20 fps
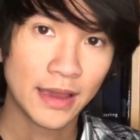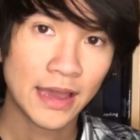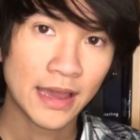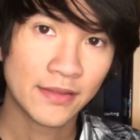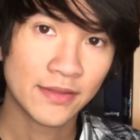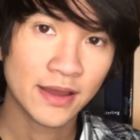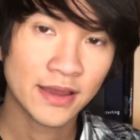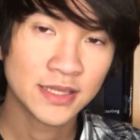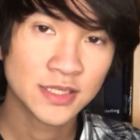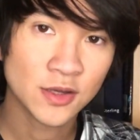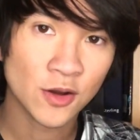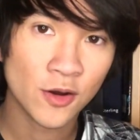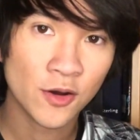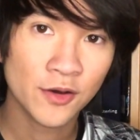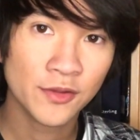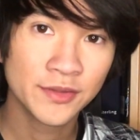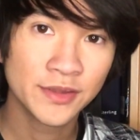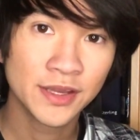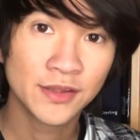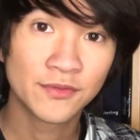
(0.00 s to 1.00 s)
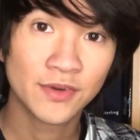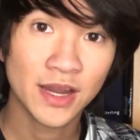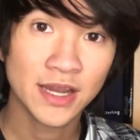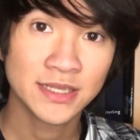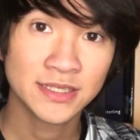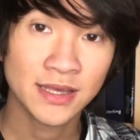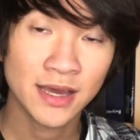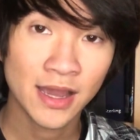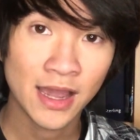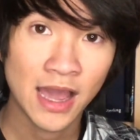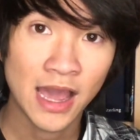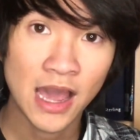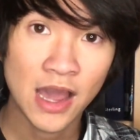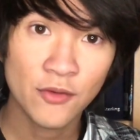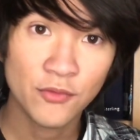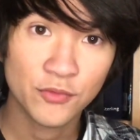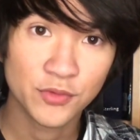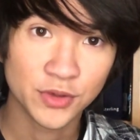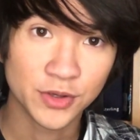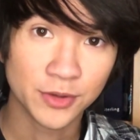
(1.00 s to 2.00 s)
And that is all the advice that I
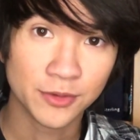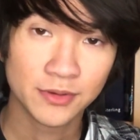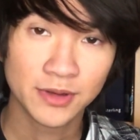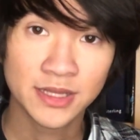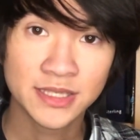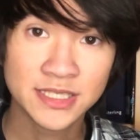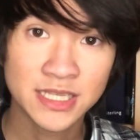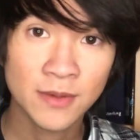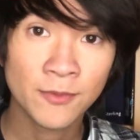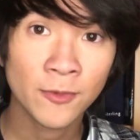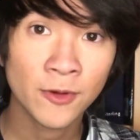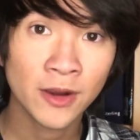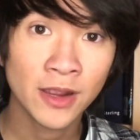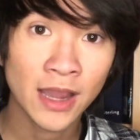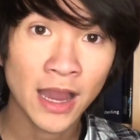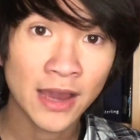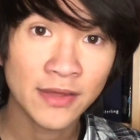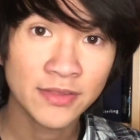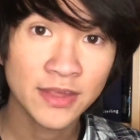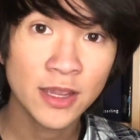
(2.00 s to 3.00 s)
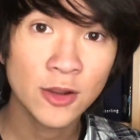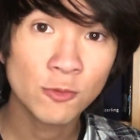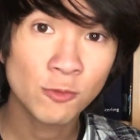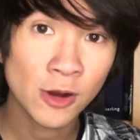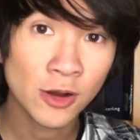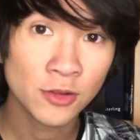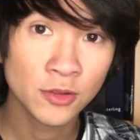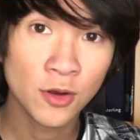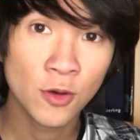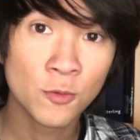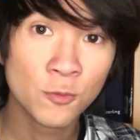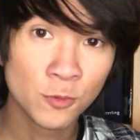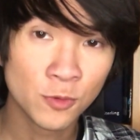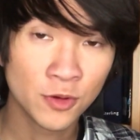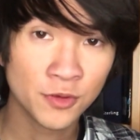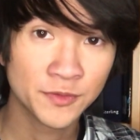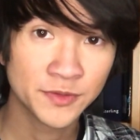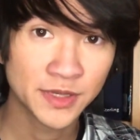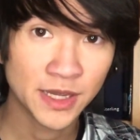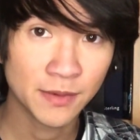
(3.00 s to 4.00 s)
have for you. In summary, I think while lone
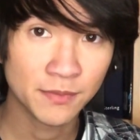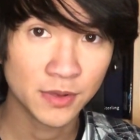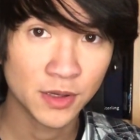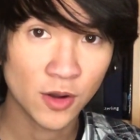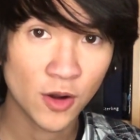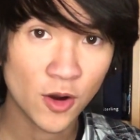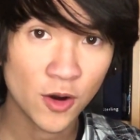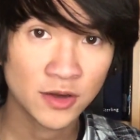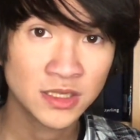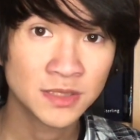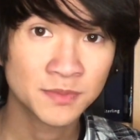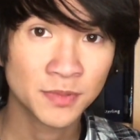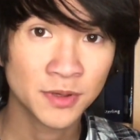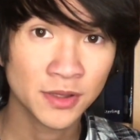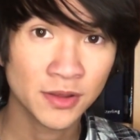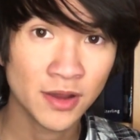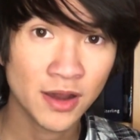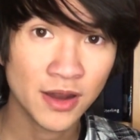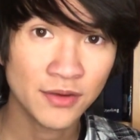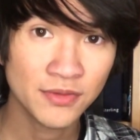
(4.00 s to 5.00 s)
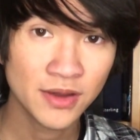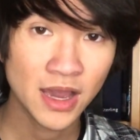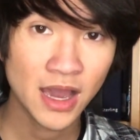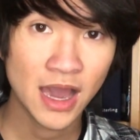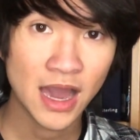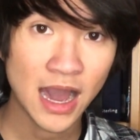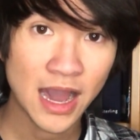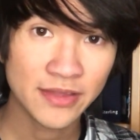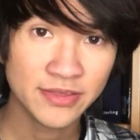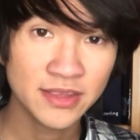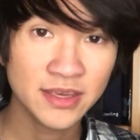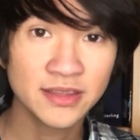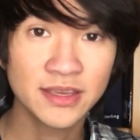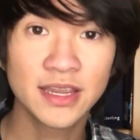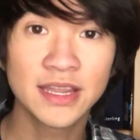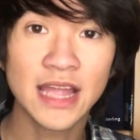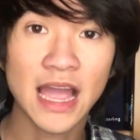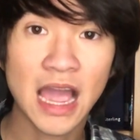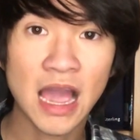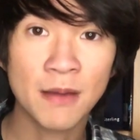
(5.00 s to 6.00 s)
wolves can be hard to pull off, I think they
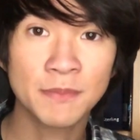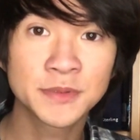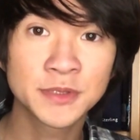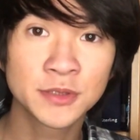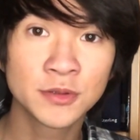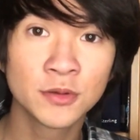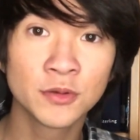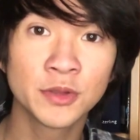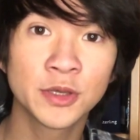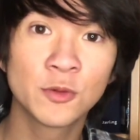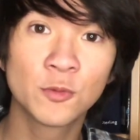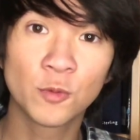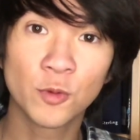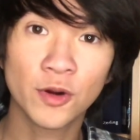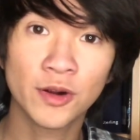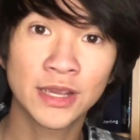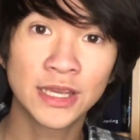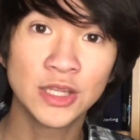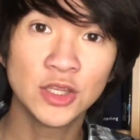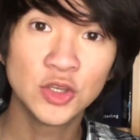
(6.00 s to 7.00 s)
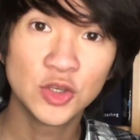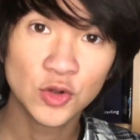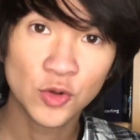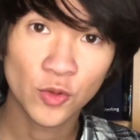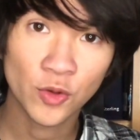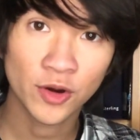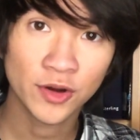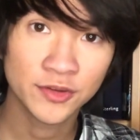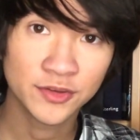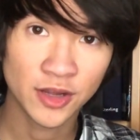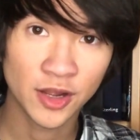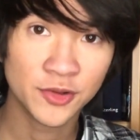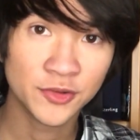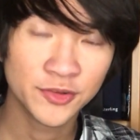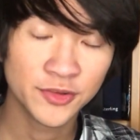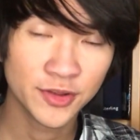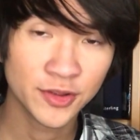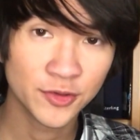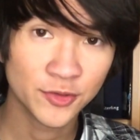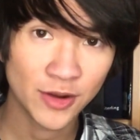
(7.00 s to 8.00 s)
can absolutely work in your
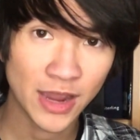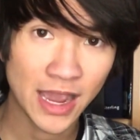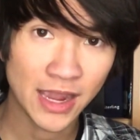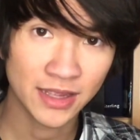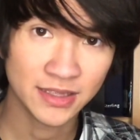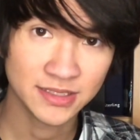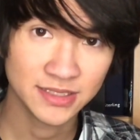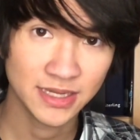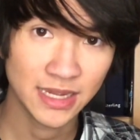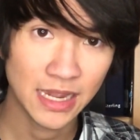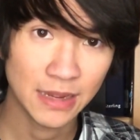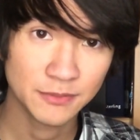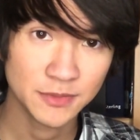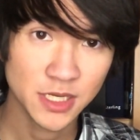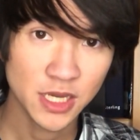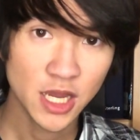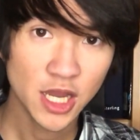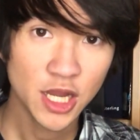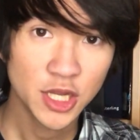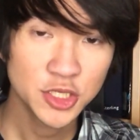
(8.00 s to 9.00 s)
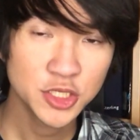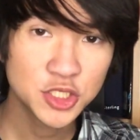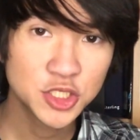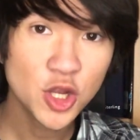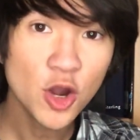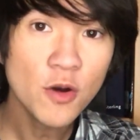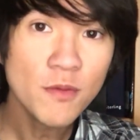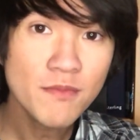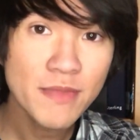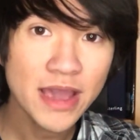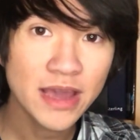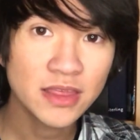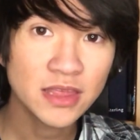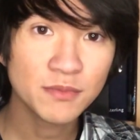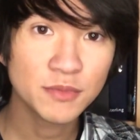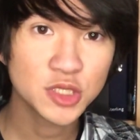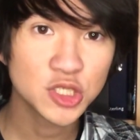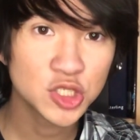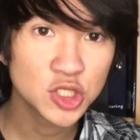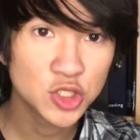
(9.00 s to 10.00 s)
Dungeons & Dragons games. Just don't make
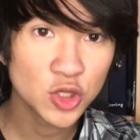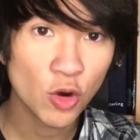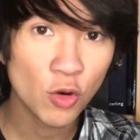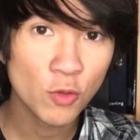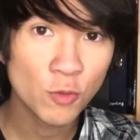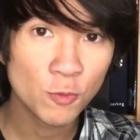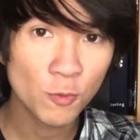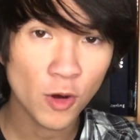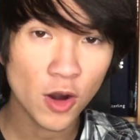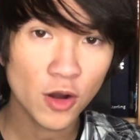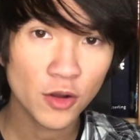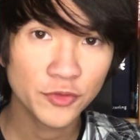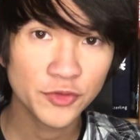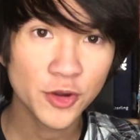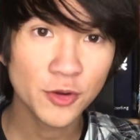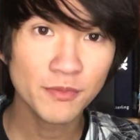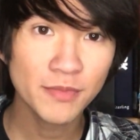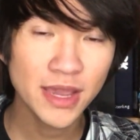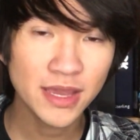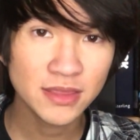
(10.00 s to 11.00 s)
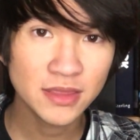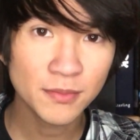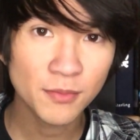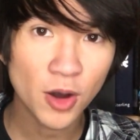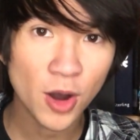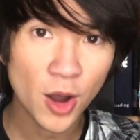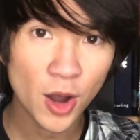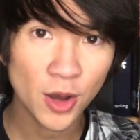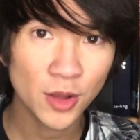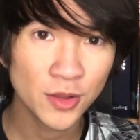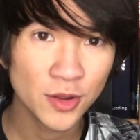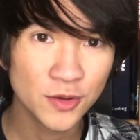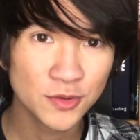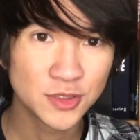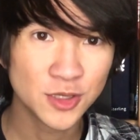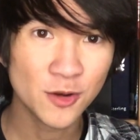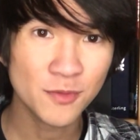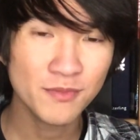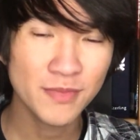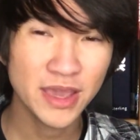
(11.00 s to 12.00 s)
them a stone wall. Don't make them hollow.
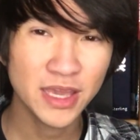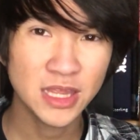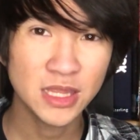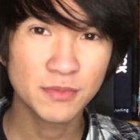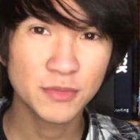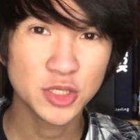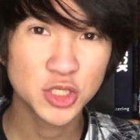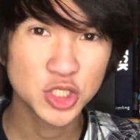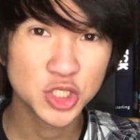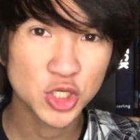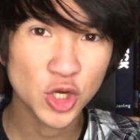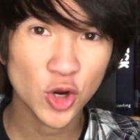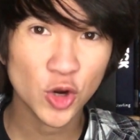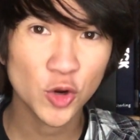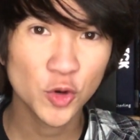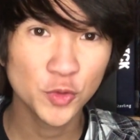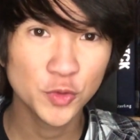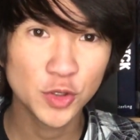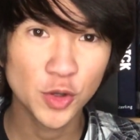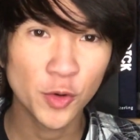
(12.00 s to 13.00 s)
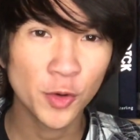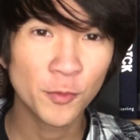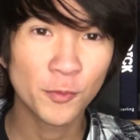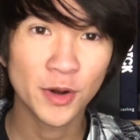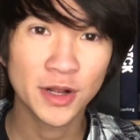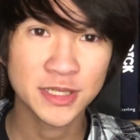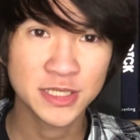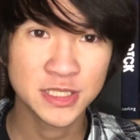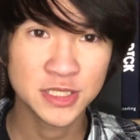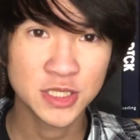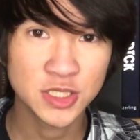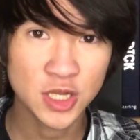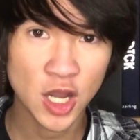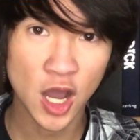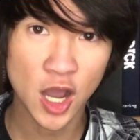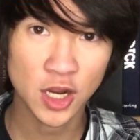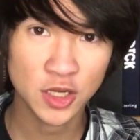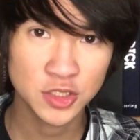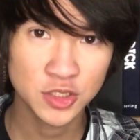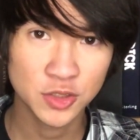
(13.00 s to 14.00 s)
Don't make them a jerk who no one wants to
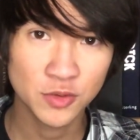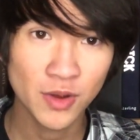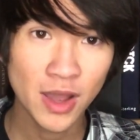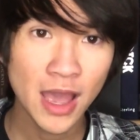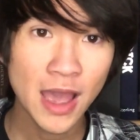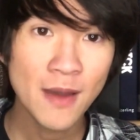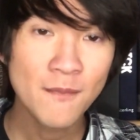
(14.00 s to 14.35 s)
talk to.